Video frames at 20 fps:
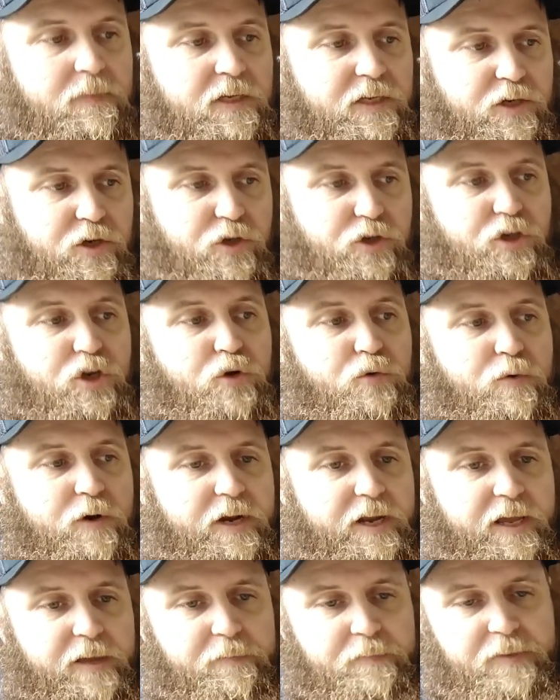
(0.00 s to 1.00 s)
you don't
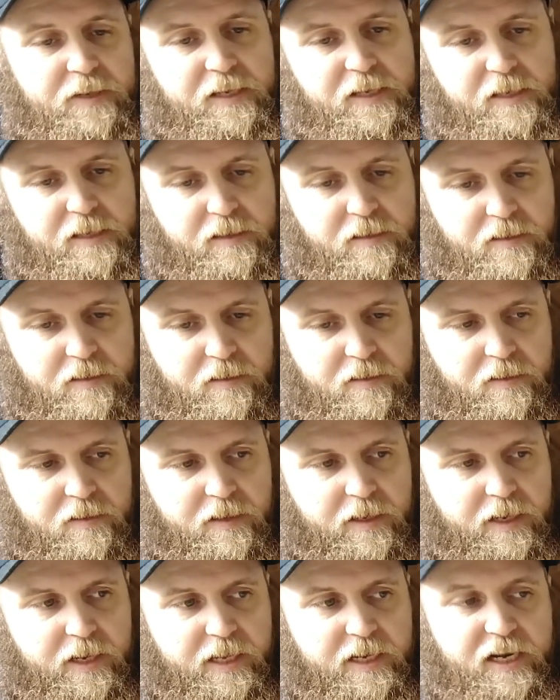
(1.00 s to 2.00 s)
want to be,
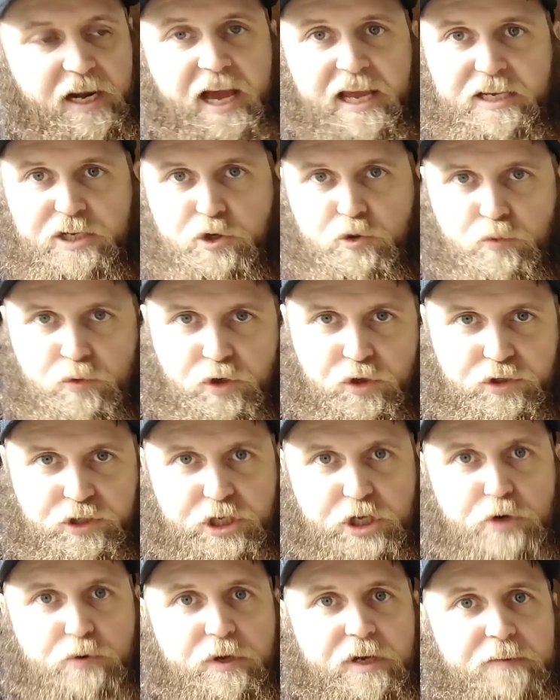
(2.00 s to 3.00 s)
in an ideal world,
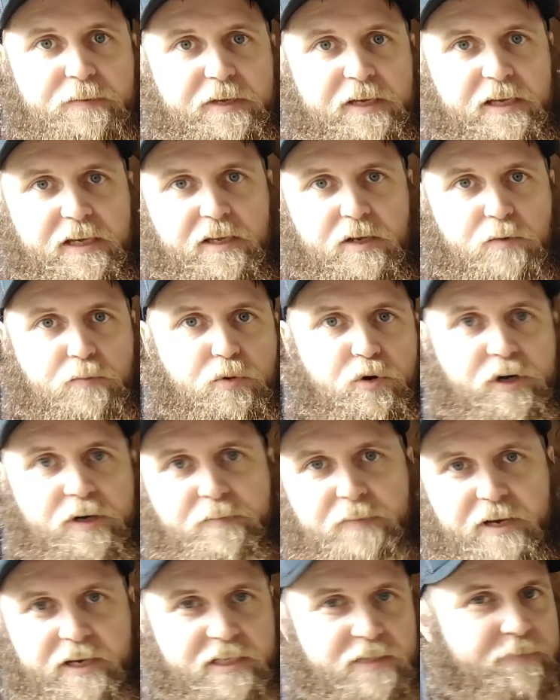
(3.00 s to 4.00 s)
you don't want to be,
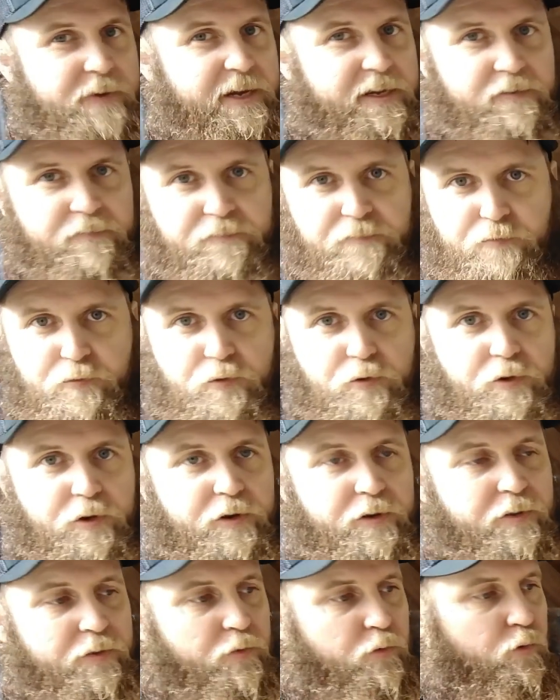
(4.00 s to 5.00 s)
pouring buckets back and
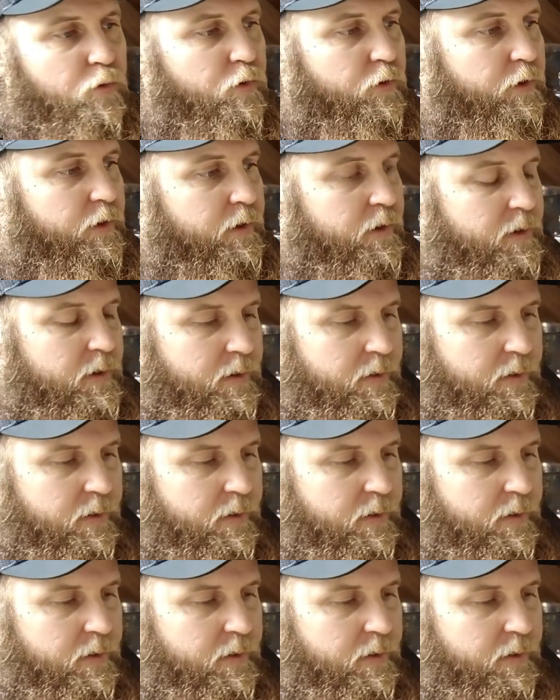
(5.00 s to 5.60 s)
forth, or,